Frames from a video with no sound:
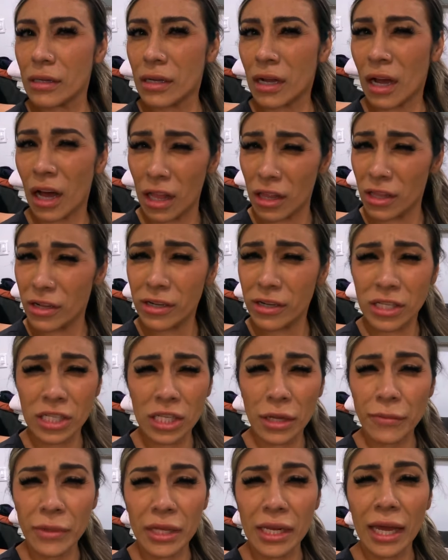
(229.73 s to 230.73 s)
color or
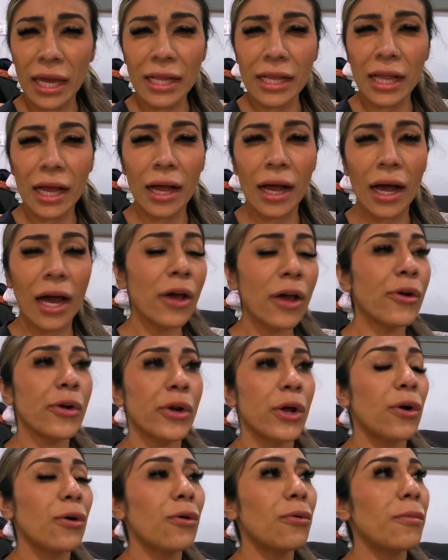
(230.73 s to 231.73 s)
something like that. I don't
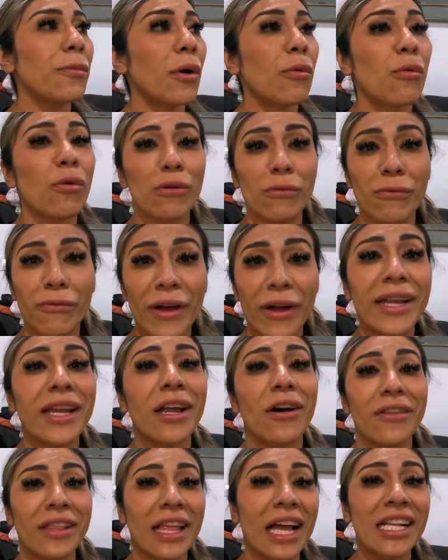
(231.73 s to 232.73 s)
know, but we'll find
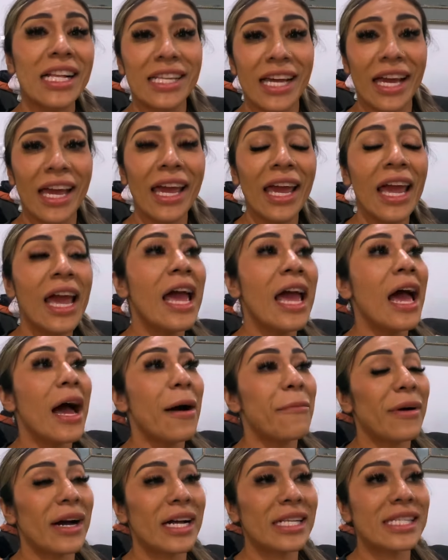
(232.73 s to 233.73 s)
out that day.
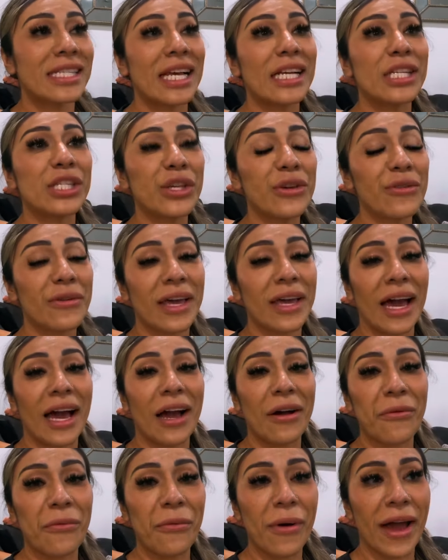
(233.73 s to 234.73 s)
But it says you
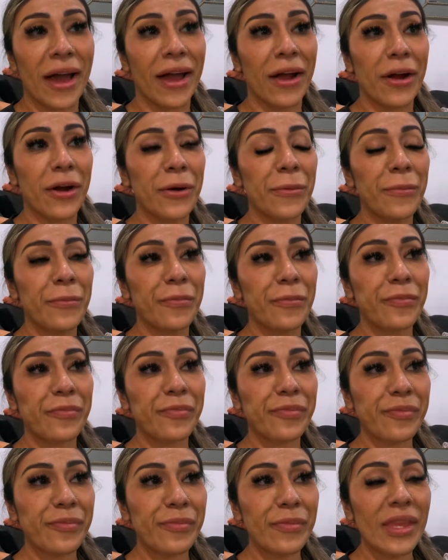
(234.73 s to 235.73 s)
can't wear,
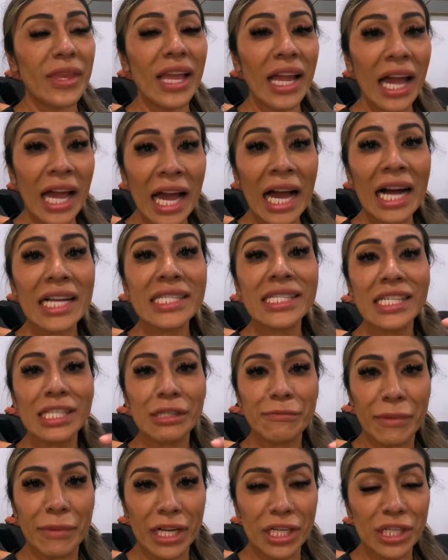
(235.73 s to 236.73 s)
it has a
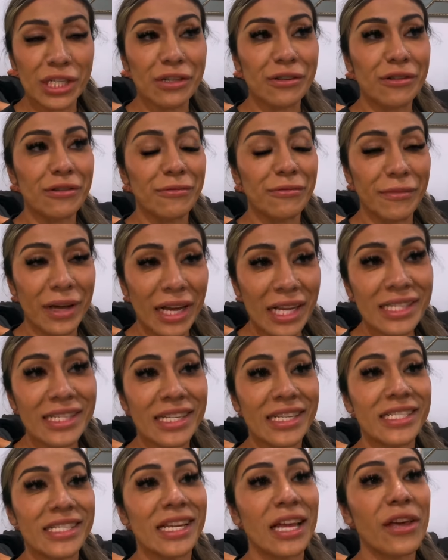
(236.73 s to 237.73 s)
special
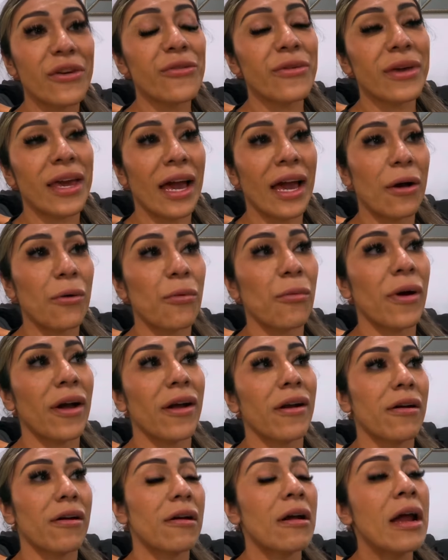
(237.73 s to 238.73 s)
message that you can't
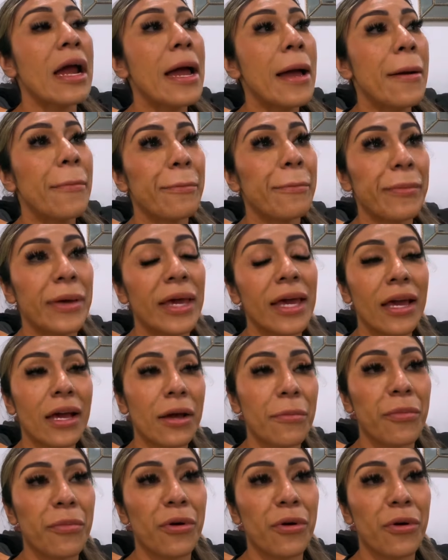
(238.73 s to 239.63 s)
wear pink,